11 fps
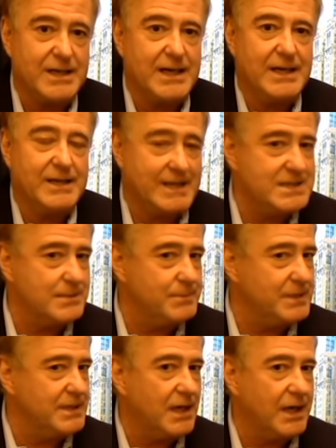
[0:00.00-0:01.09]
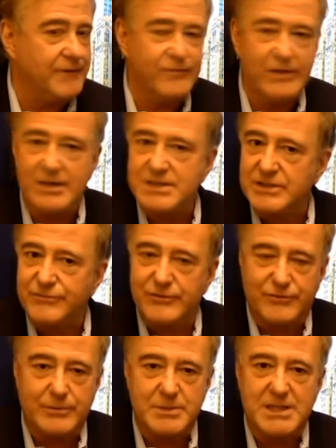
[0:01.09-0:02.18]
And that's a big cut, very different
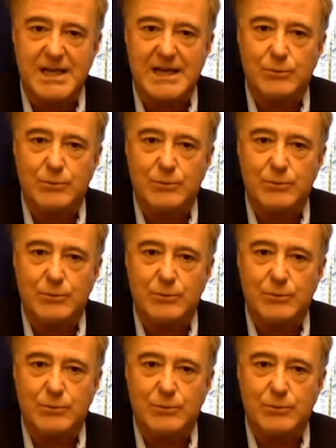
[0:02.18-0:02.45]
from today,